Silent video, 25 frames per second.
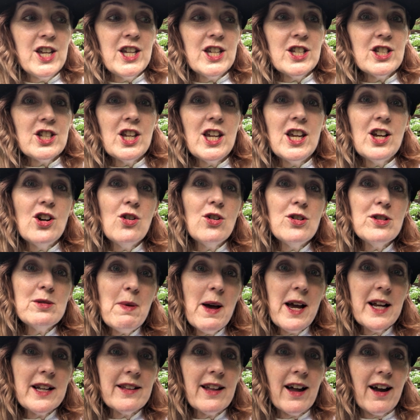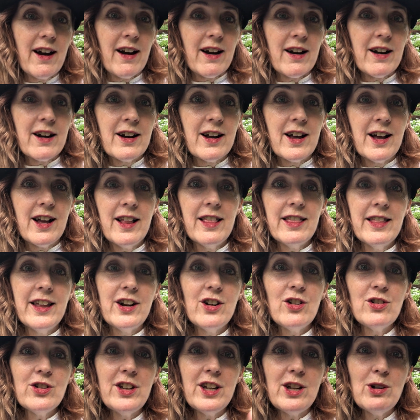So he goes back there.
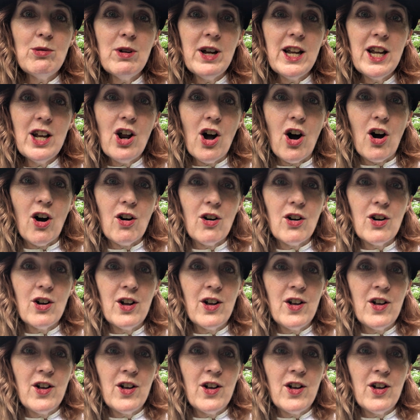Little did we know,